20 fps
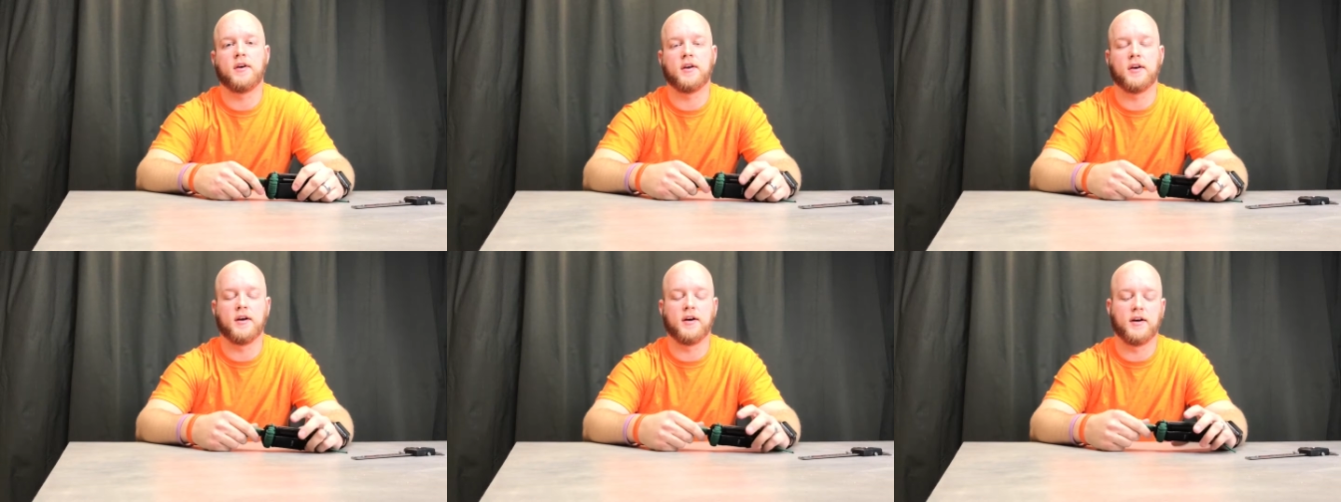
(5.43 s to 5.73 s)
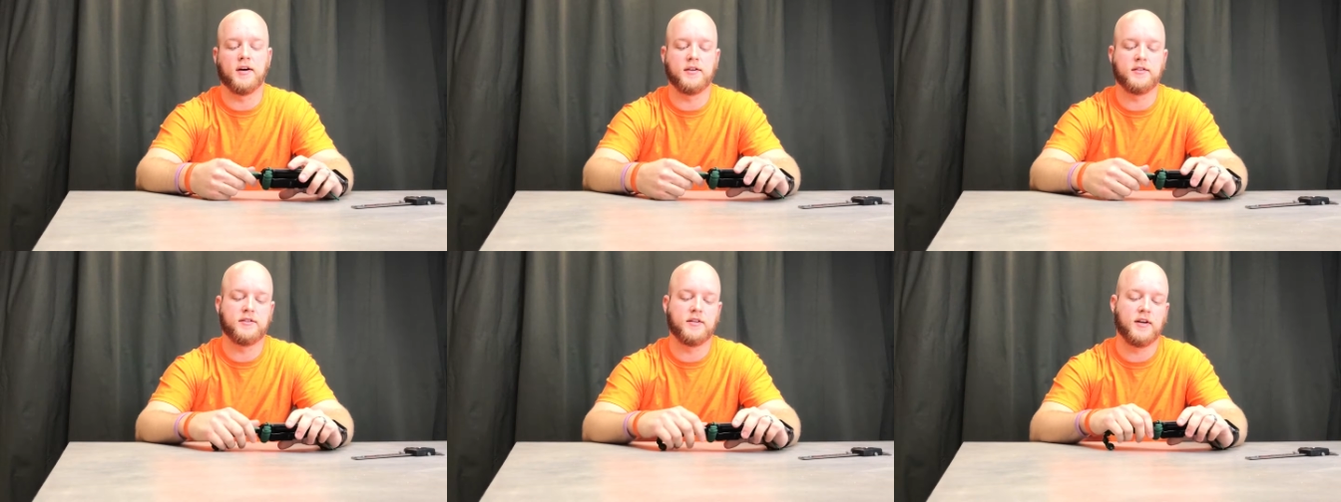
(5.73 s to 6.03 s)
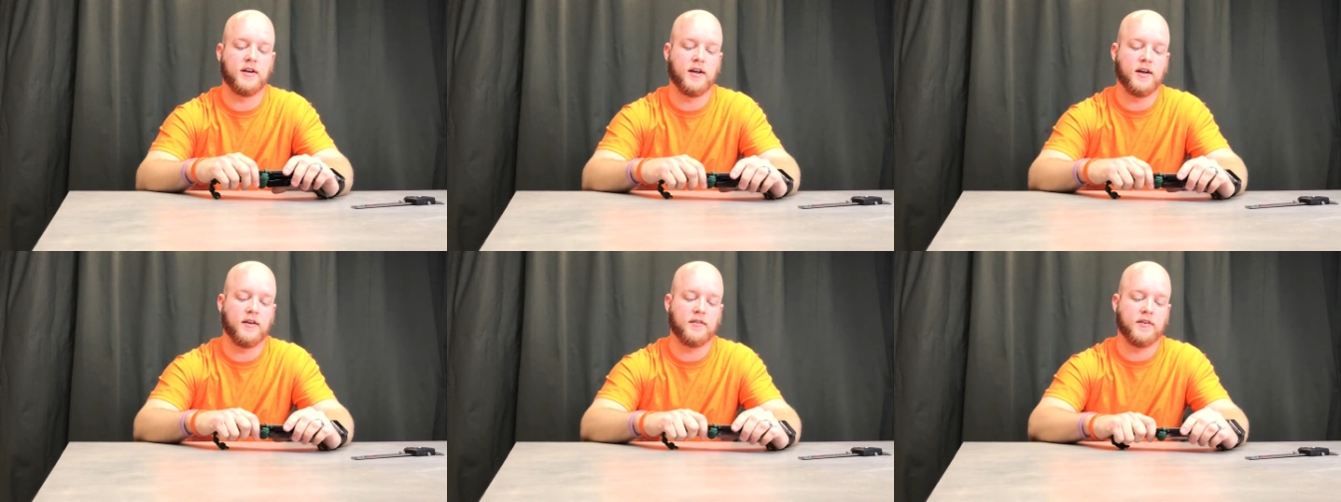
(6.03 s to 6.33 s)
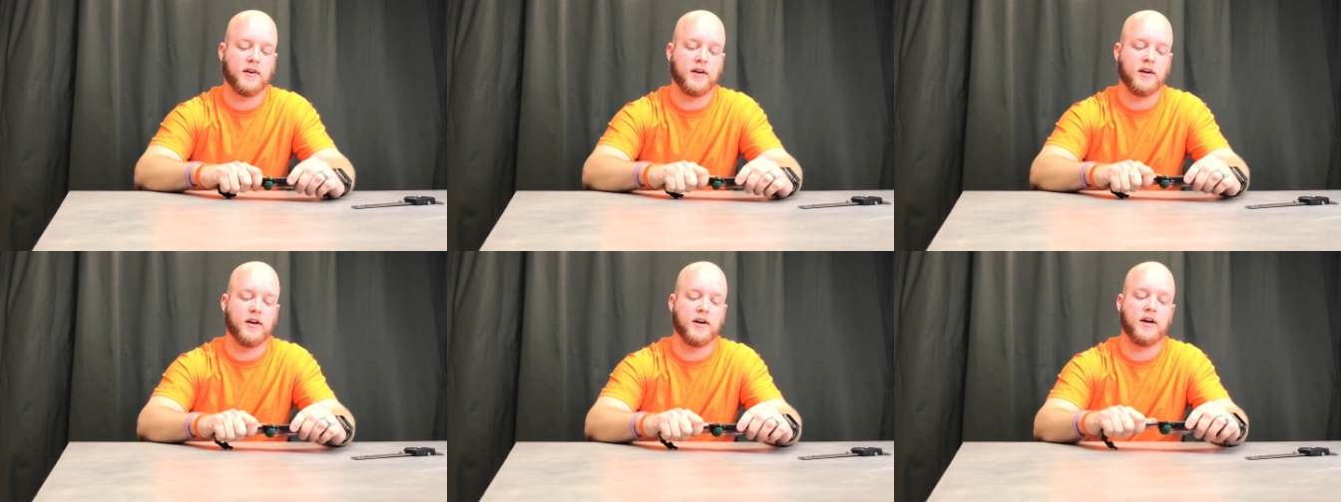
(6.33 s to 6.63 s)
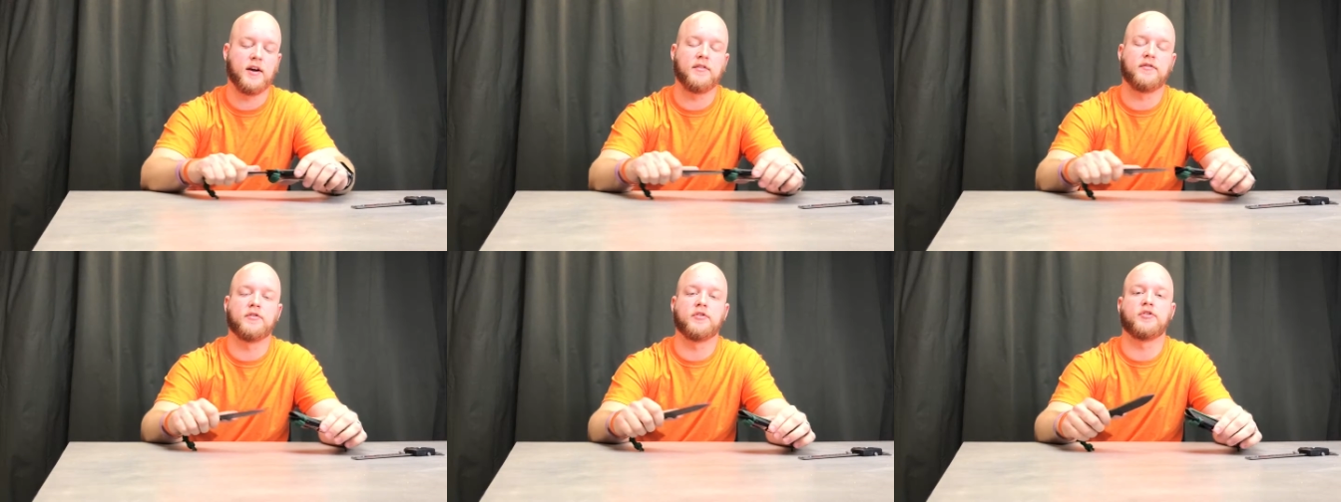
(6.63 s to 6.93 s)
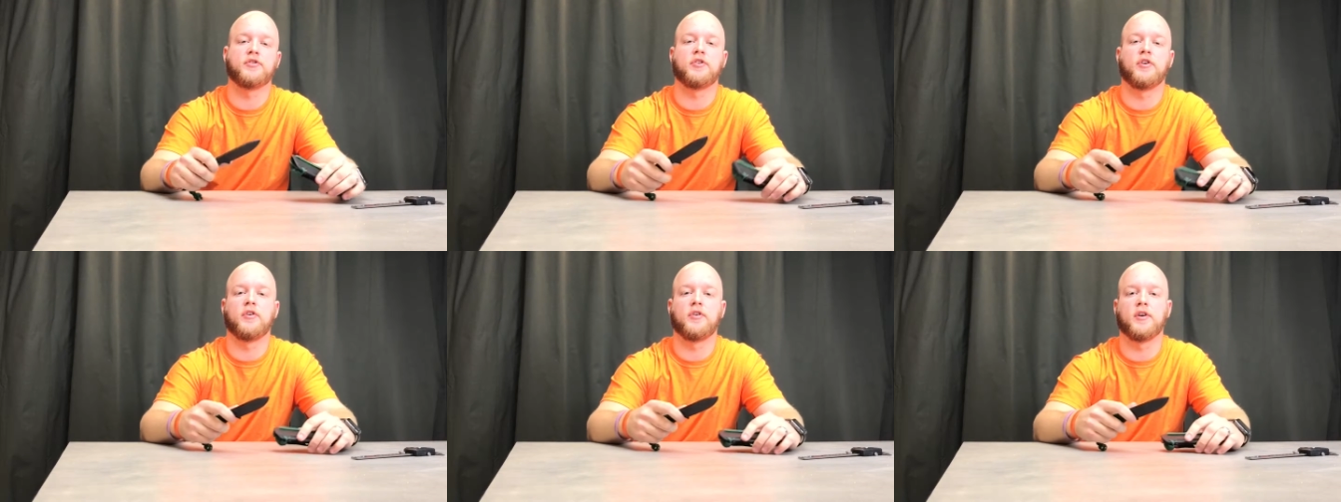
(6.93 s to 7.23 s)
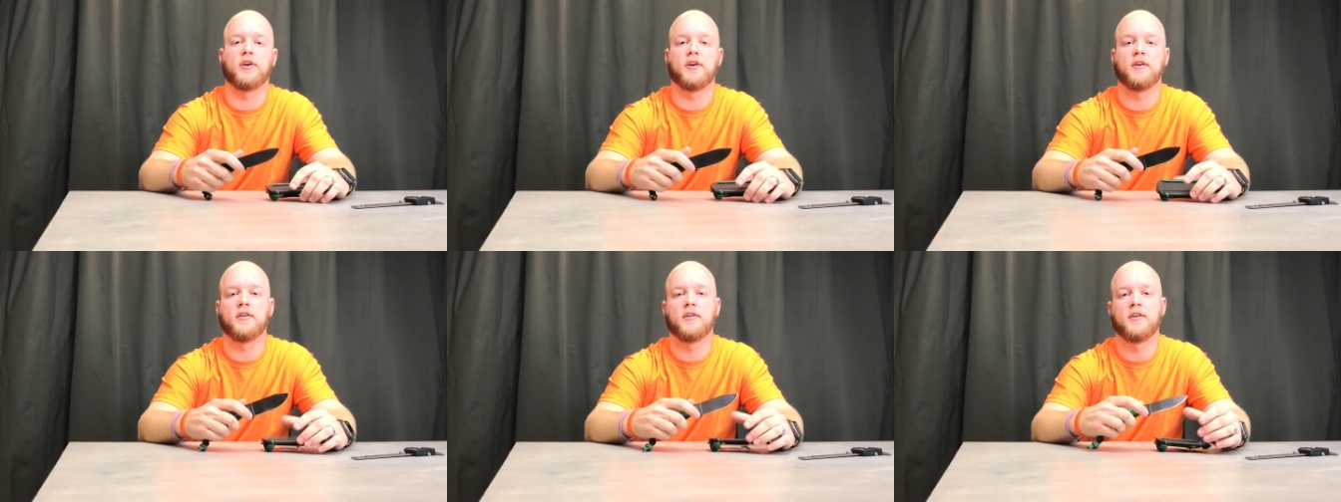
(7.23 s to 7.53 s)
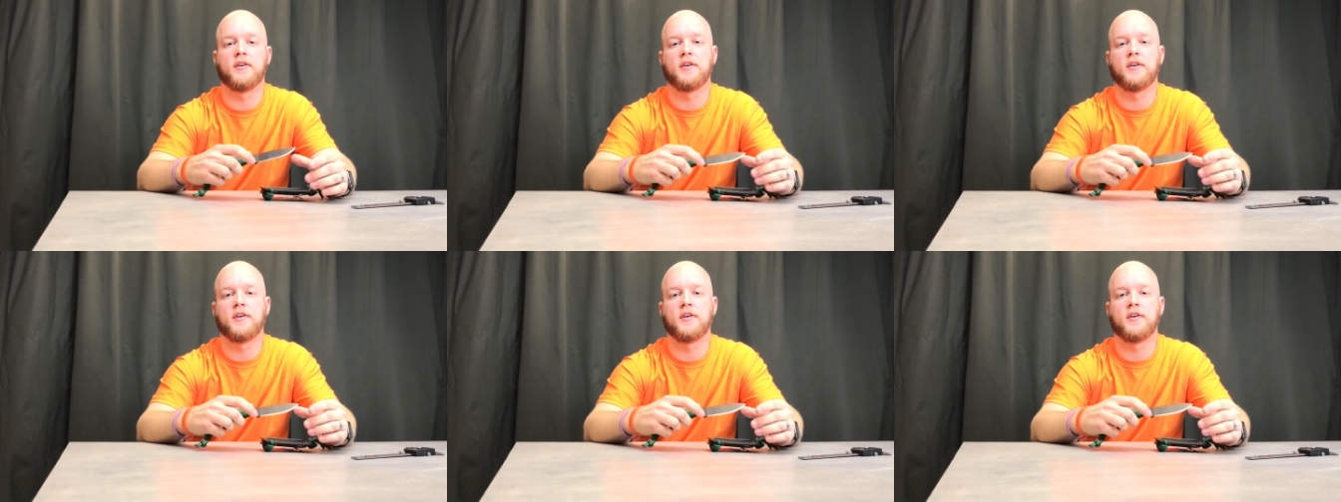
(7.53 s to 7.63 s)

Hey guys, today I've got a knife to show you.